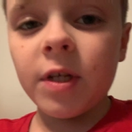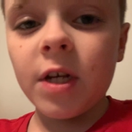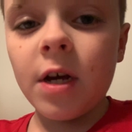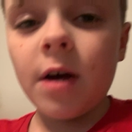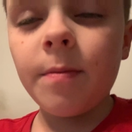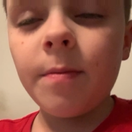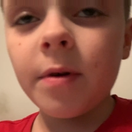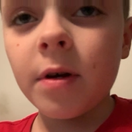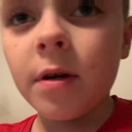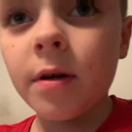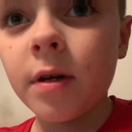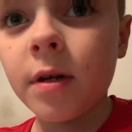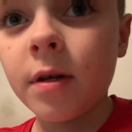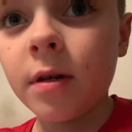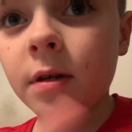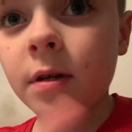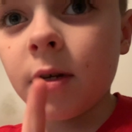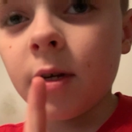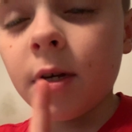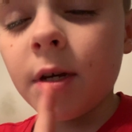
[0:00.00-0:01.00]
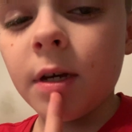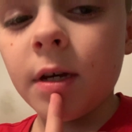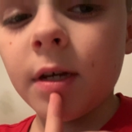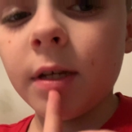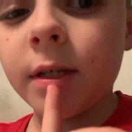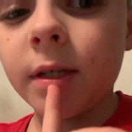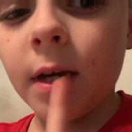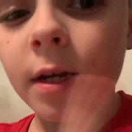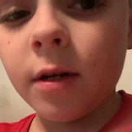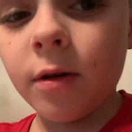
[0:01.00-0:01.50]
up.
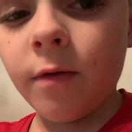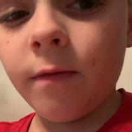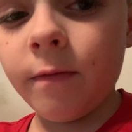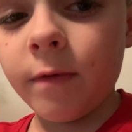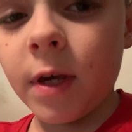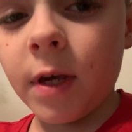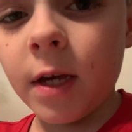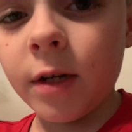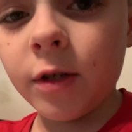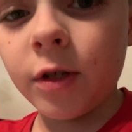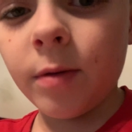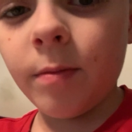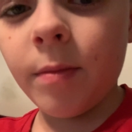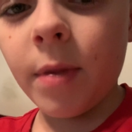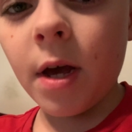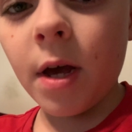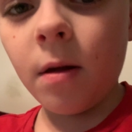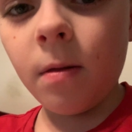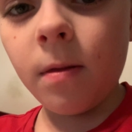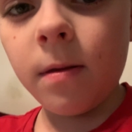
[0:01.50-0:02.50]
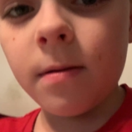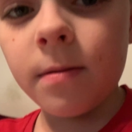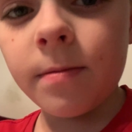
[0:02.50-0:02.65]
Hit that notification bell.